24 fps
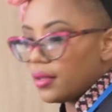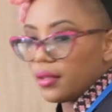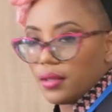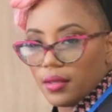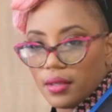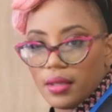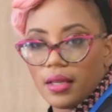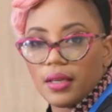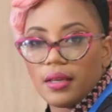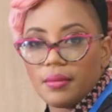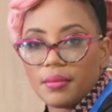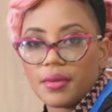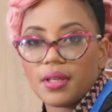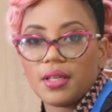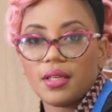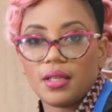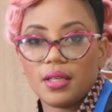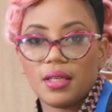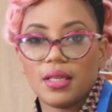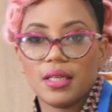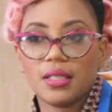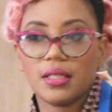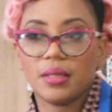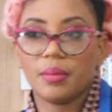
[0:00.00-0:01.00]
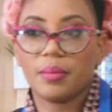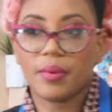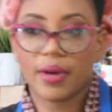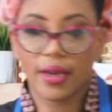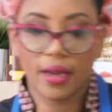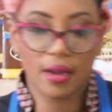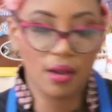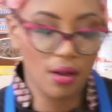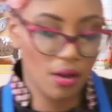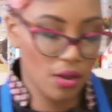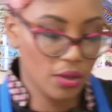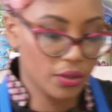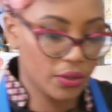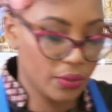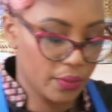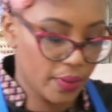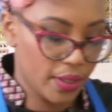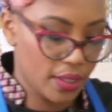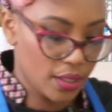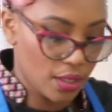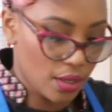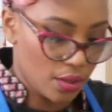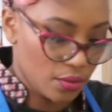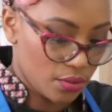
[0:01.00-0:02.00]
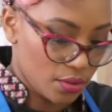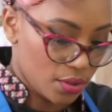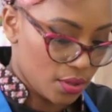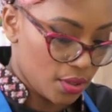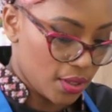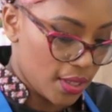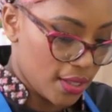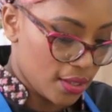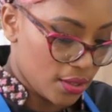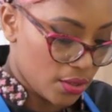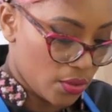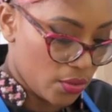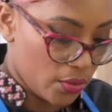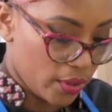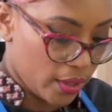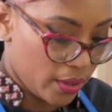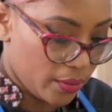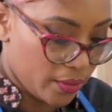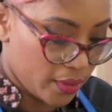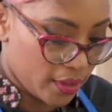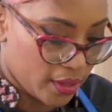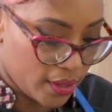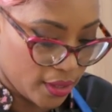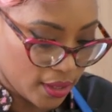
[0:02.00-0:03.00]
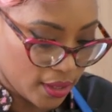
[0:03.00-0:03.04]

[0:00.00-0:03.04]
then I'm gonna need to bring it all the way down. So let's go in with